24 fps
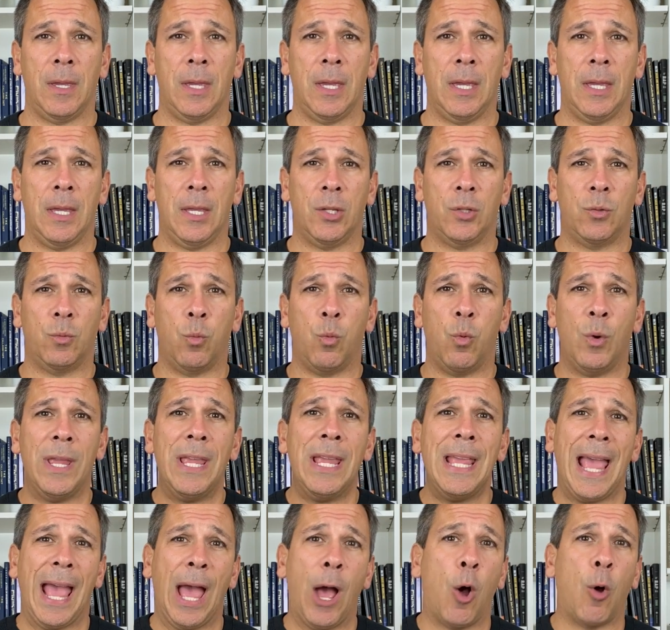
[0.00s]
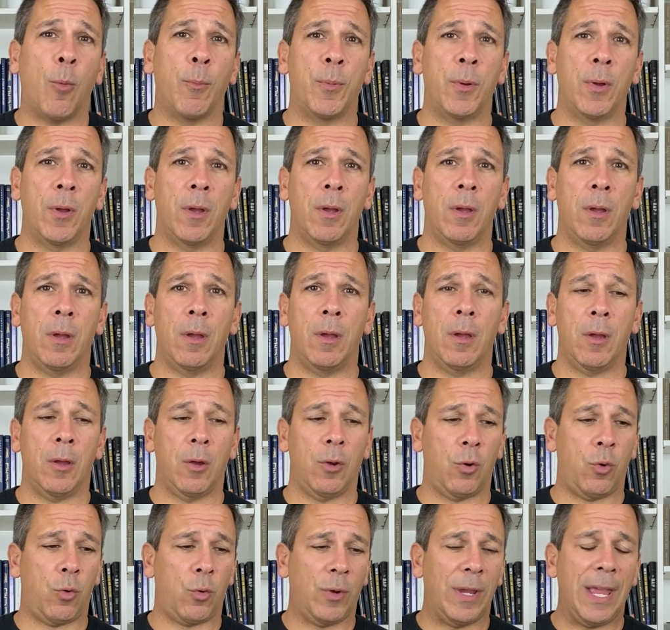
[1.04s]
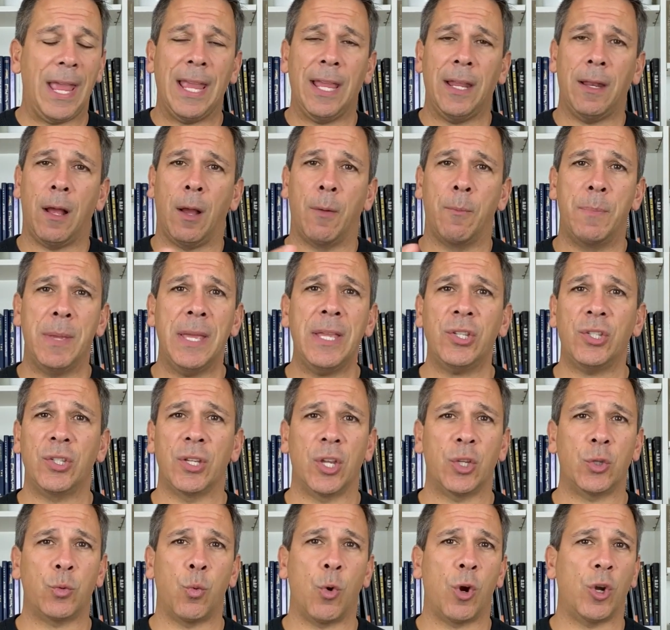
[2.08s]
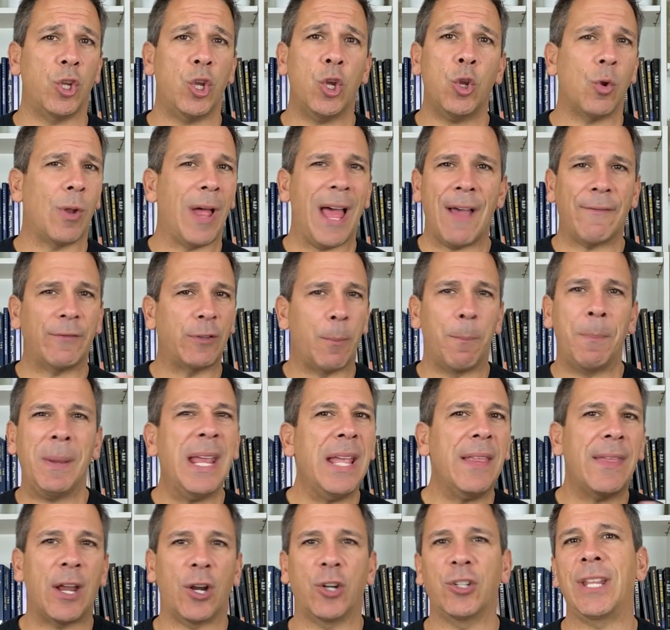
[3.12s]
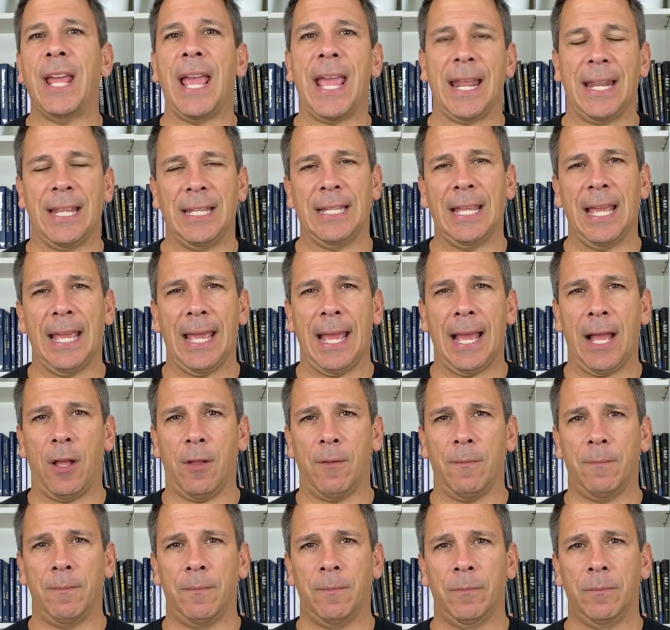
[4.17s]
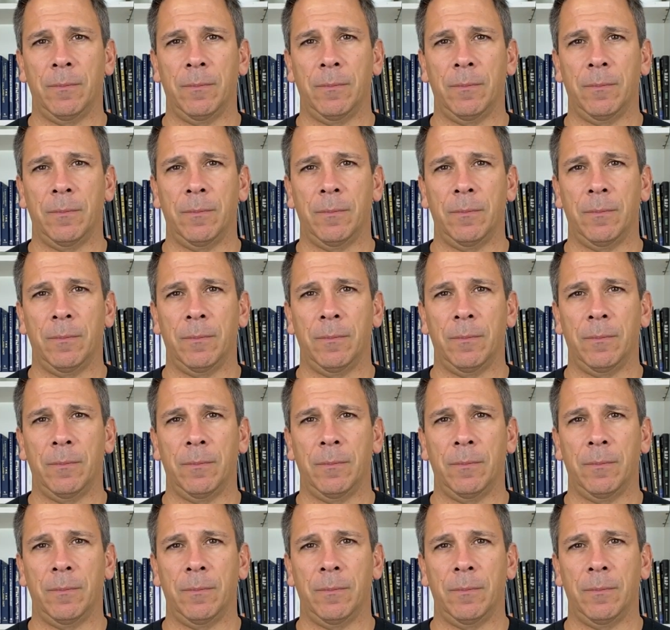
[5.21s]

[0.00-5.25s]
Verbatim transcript: is we help create a business where you don't have to be there day in and day out.